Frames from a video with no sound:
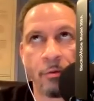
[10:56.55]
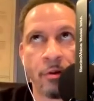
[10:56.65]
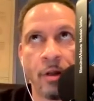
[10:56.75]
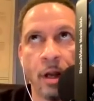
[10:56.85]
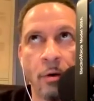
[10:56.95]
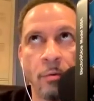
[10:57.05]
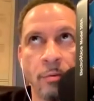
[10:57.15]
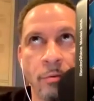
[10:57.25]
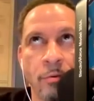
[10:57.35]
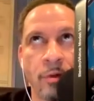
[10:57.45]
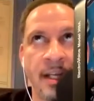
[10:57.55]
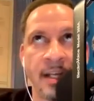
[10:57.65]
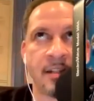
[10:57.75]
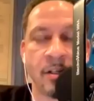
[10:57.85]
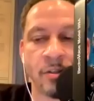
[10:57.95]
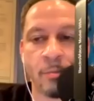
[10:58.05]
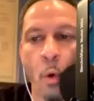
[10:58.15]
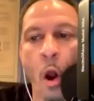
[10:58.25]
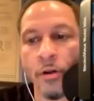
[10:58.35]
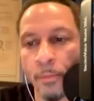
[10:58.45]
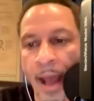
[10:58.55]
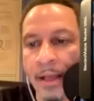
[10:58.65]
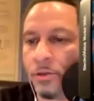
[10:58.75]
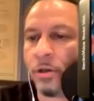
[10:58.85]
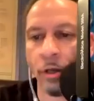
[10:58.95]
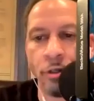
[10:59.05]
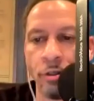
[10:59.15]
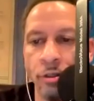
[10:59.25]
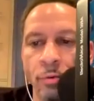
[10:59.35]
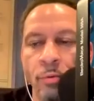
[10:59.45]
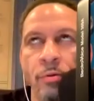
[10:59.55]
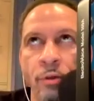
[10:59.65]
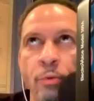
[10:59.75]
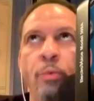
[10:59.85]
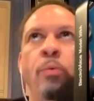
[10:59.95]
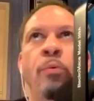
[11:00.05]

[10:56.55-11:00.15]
you know, gets his water back. And you know, you you you